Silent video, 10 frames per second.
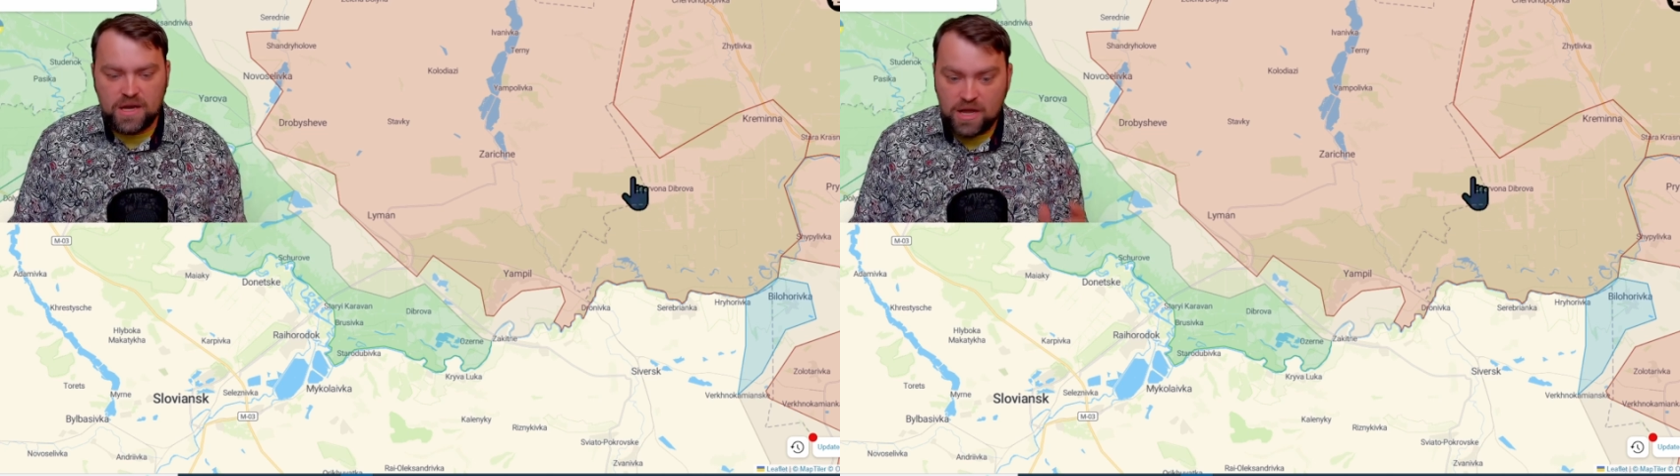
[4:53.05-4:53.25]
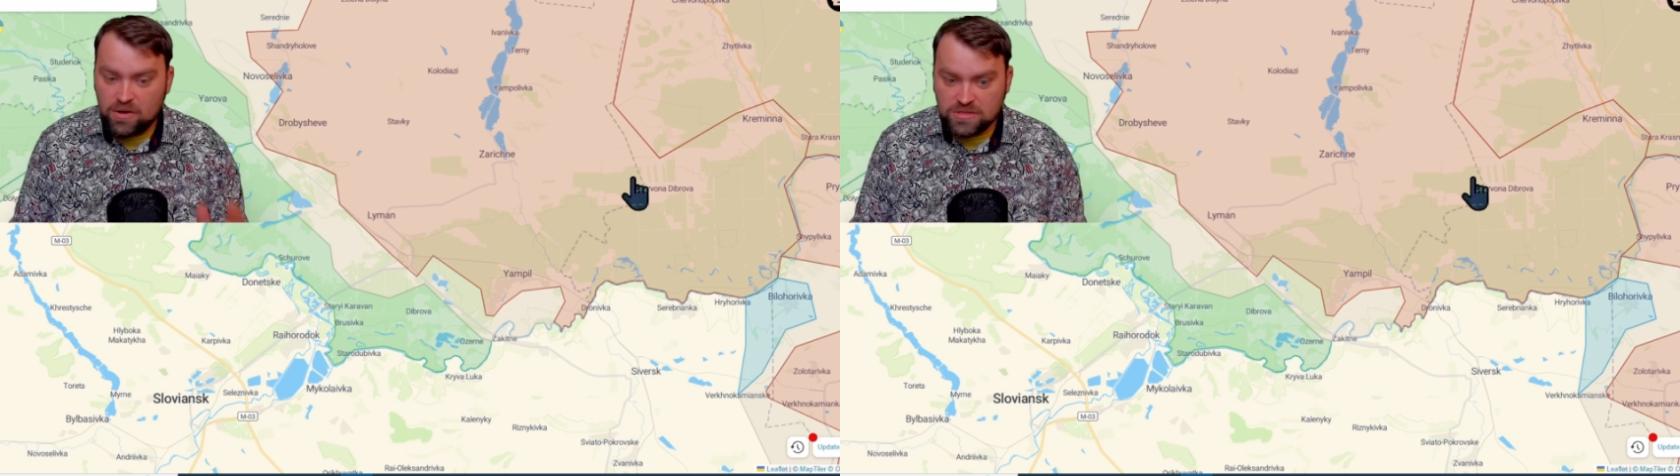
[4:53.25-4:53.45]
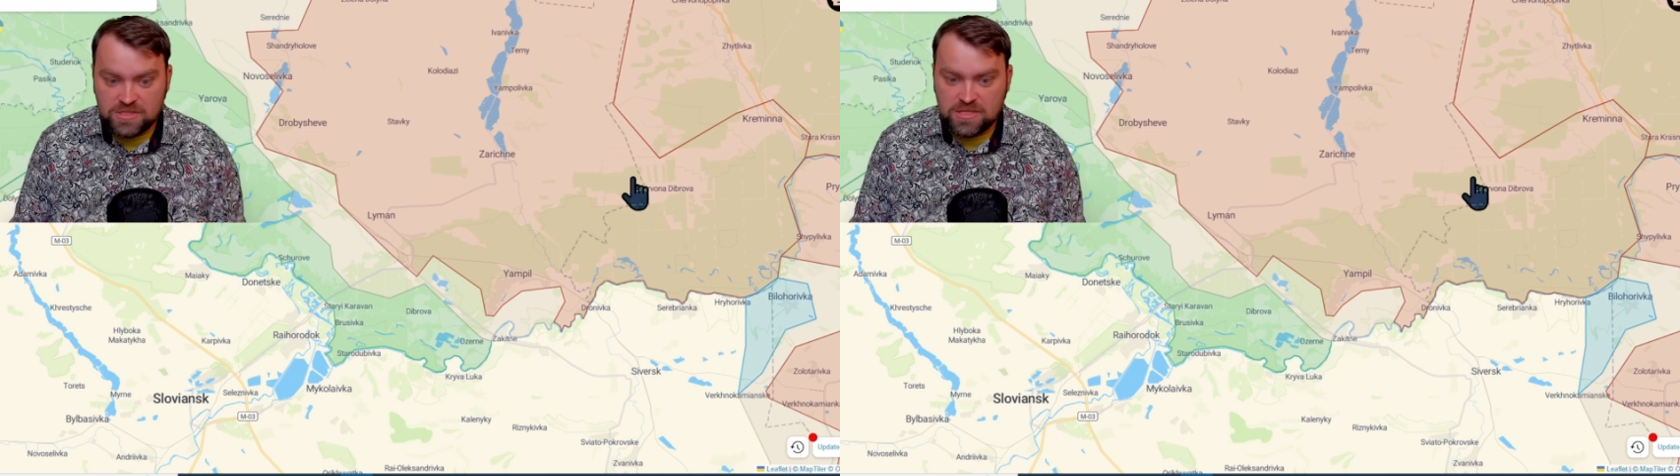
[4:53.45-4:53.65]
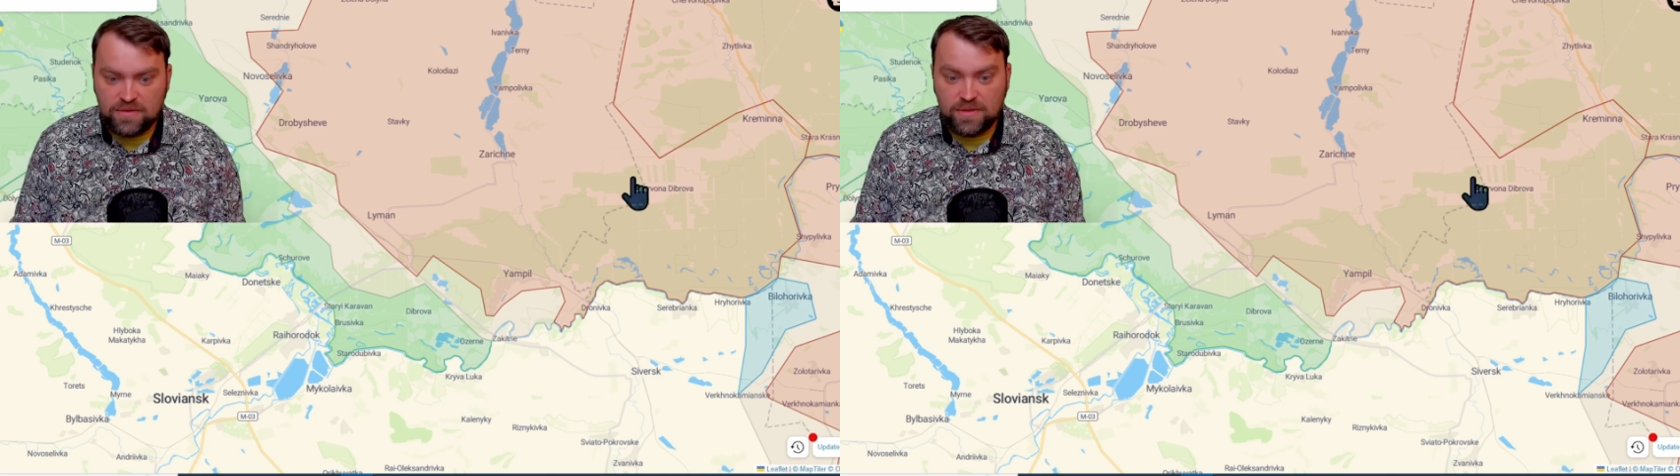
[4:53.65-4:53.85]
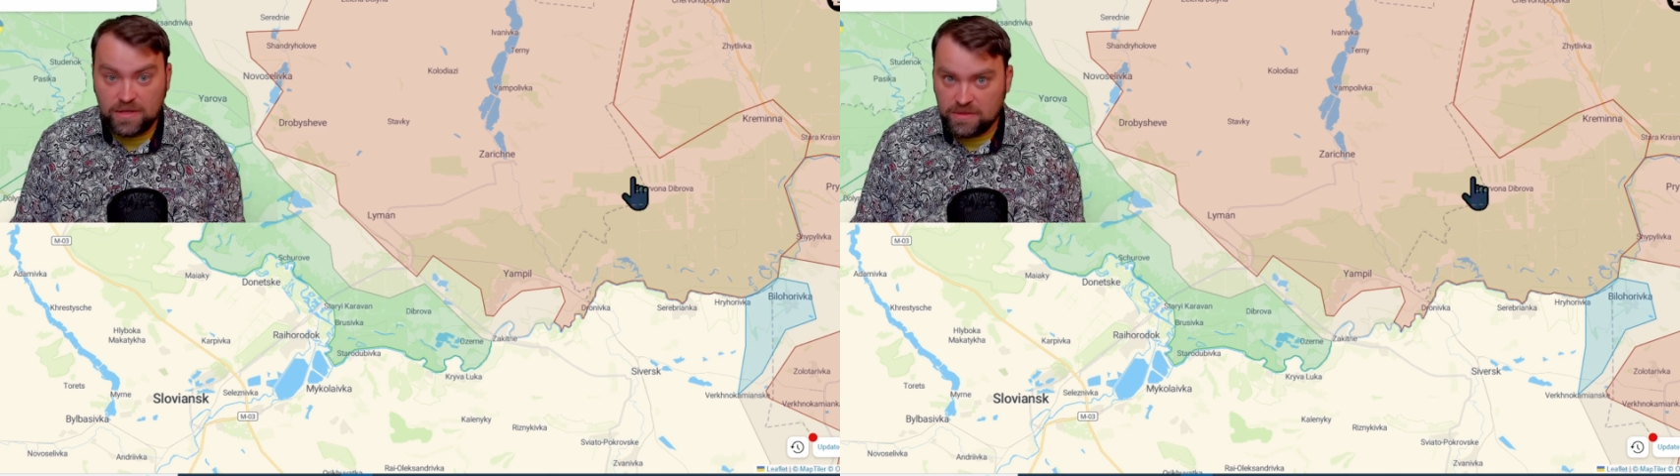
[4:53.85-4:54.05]
I honestly
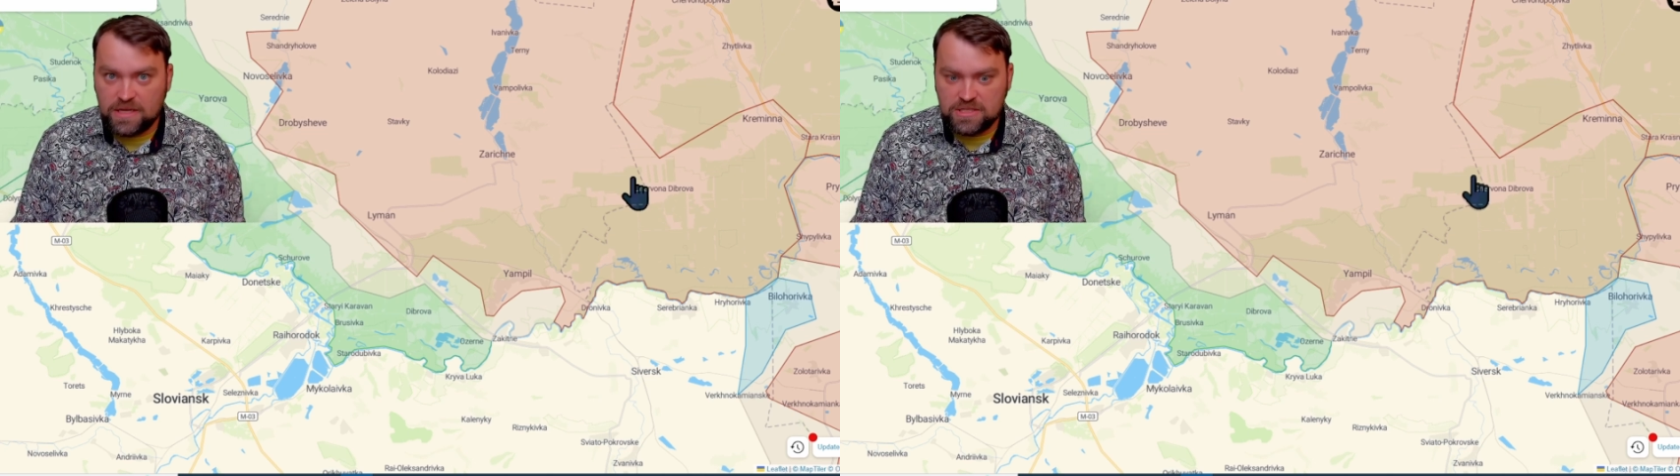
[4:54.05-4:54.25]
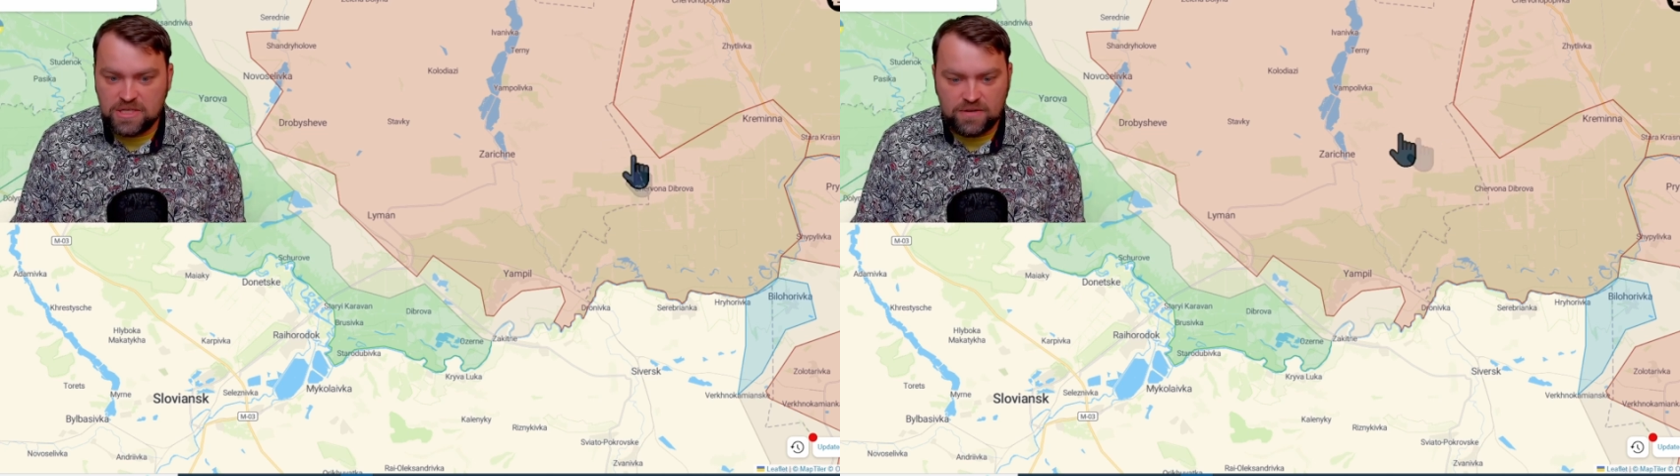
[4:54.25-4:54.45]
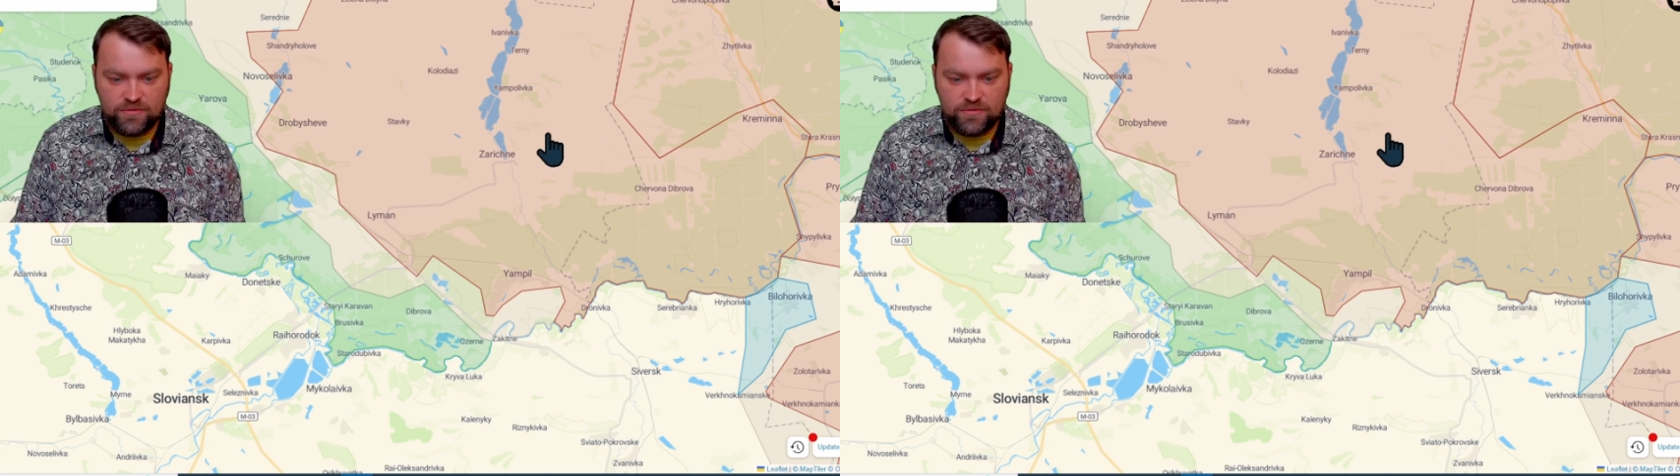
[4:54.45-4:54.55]
think that he